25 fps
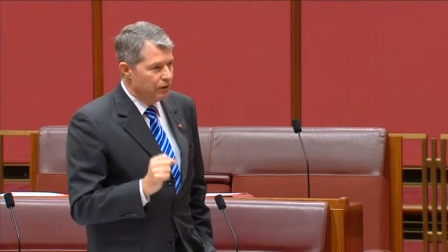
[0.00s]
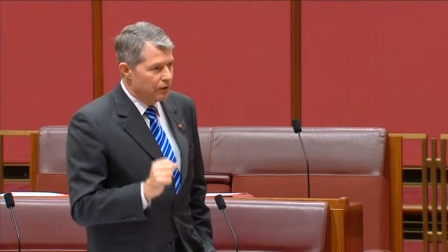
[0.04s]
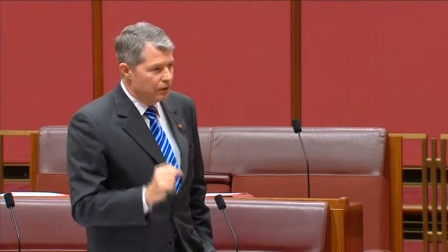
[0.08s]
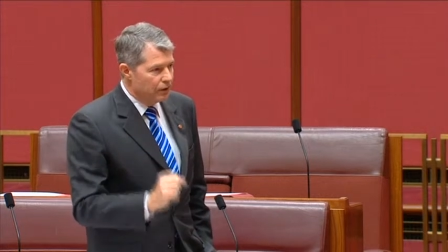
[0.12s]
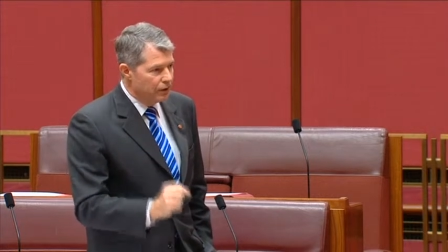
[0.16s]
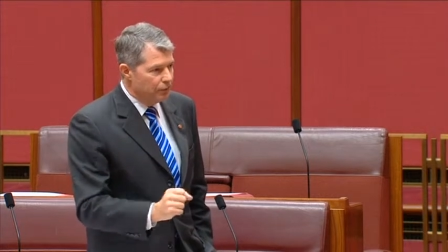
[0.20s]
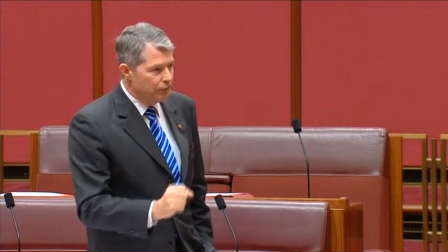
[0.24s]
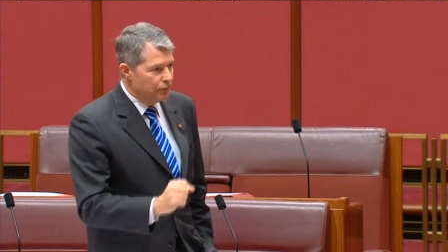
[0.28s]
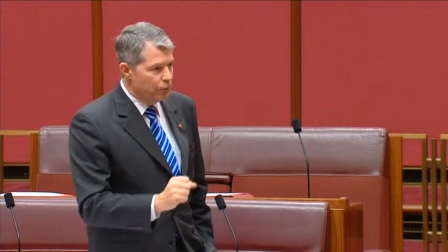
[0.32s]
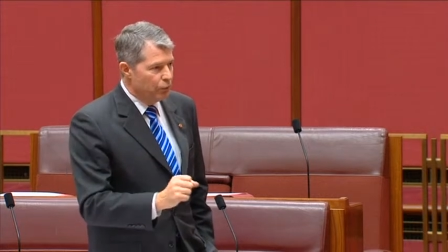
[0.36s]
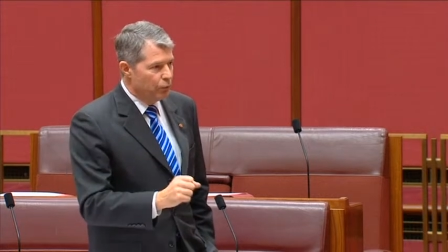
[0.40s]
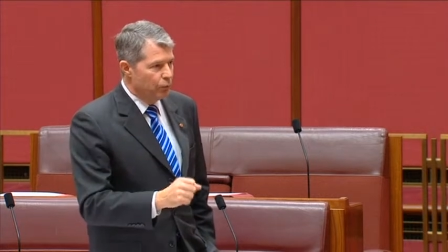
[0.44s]

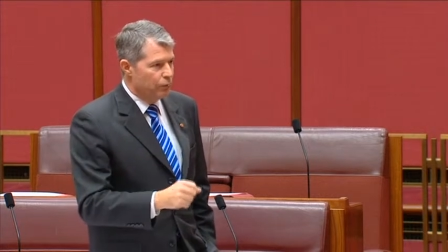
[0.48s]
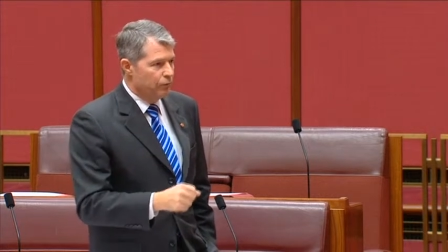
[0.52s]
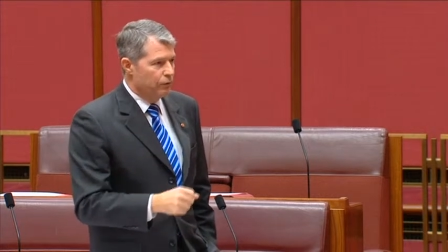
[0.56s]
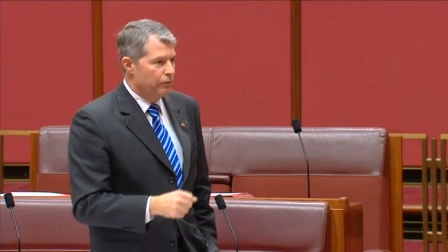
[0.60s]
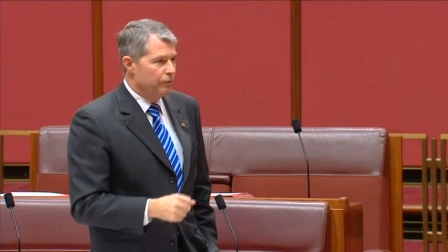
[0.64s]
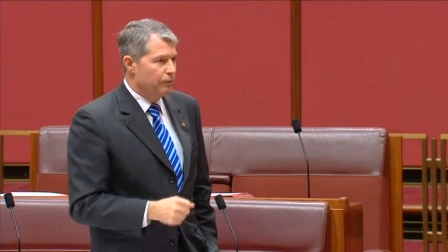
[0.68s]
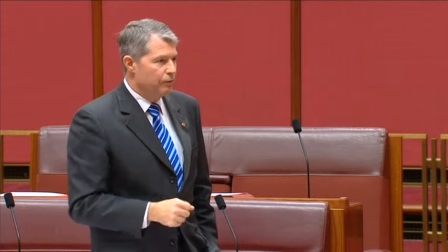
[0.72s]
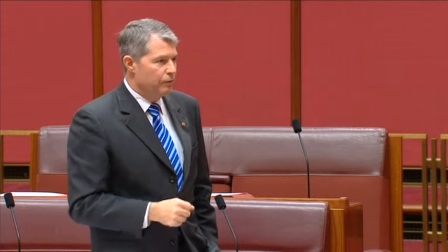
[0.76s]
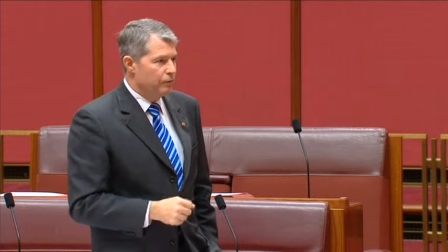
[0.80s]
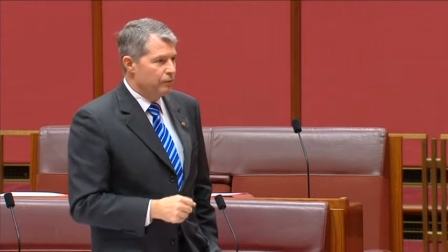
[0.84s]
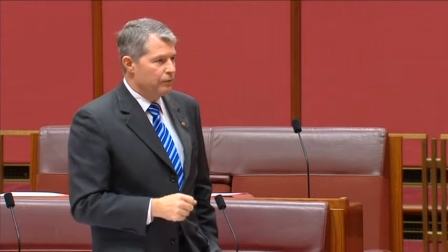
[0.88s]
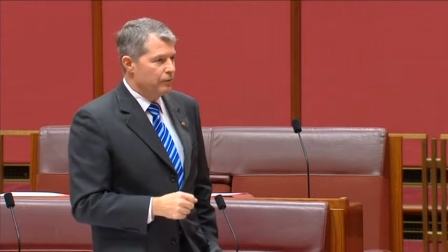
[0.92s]

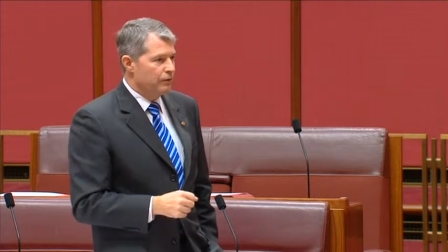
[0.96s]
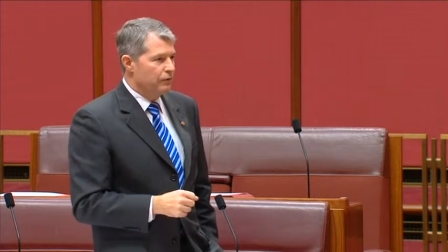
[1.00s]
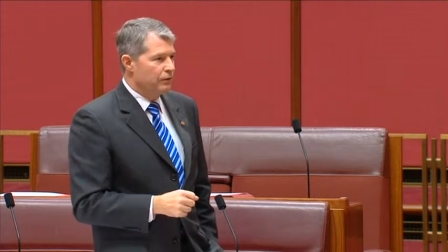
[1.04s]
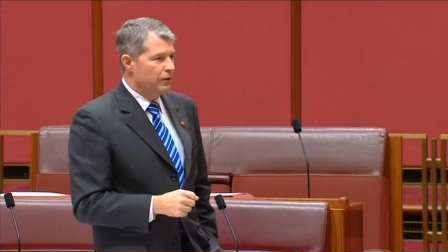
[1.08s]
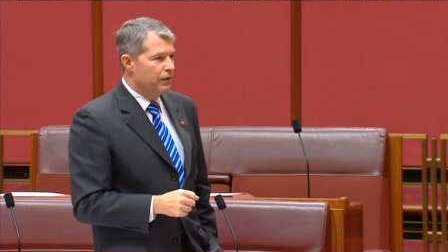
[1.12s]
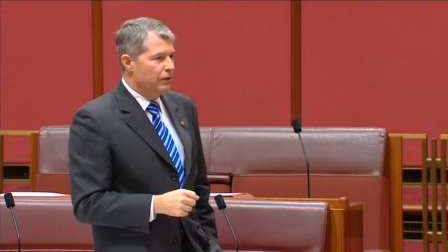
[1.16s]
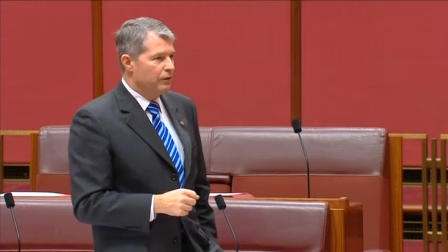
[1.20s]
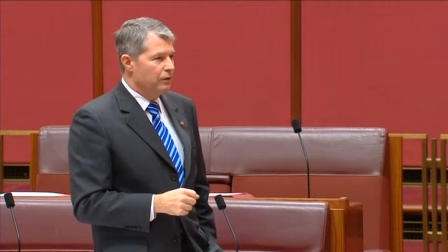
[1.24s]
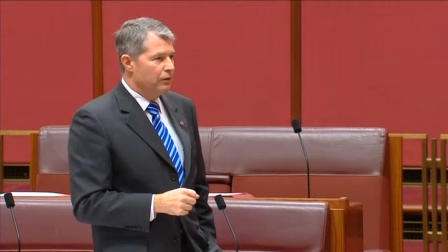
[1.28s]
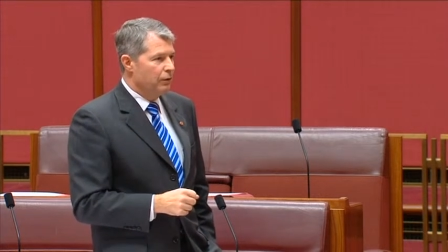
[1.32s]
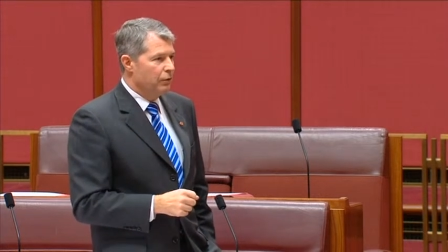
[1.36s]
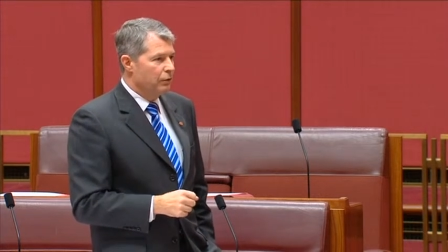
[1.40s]
input from the
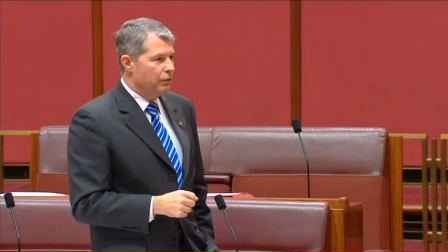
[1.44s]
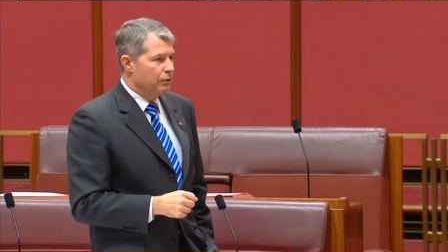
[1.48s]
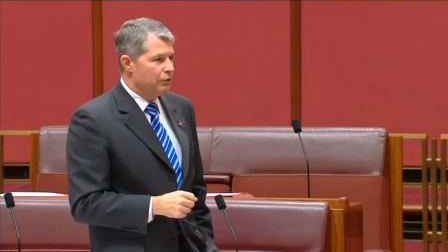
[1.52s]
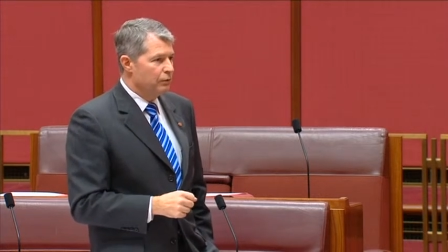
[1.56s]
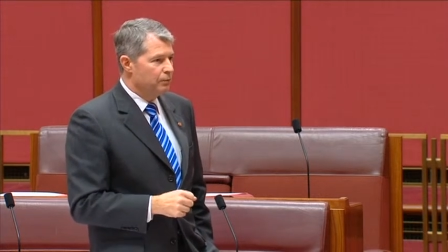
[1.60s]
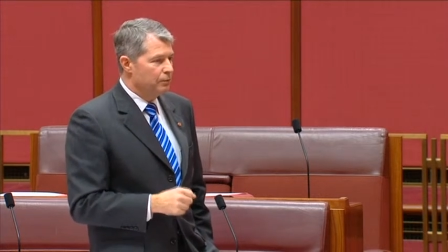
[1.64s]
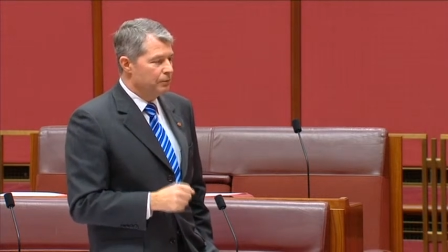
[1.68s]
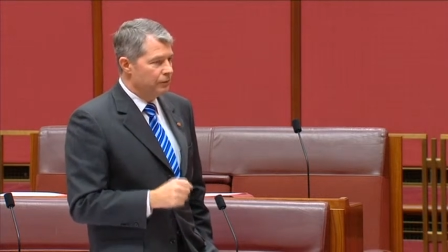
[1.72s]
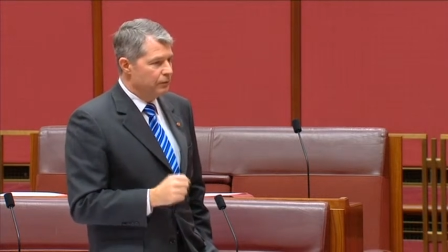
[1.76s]
stakeholders,